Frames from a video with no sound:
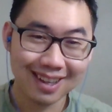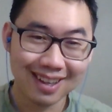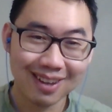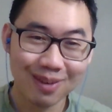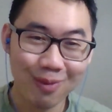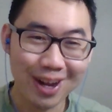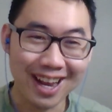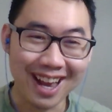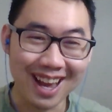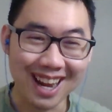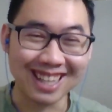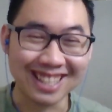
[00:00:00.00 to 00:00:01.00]
What
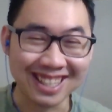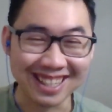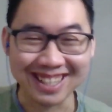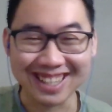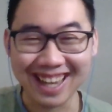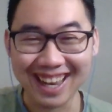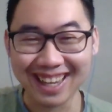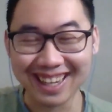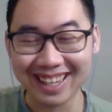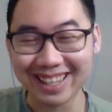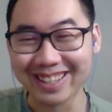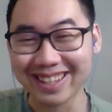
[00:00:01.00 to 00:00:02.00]
kind of
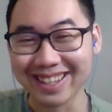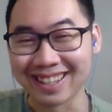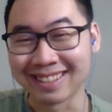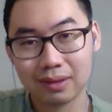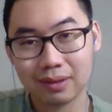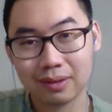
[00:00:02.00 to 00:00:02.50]
society is this?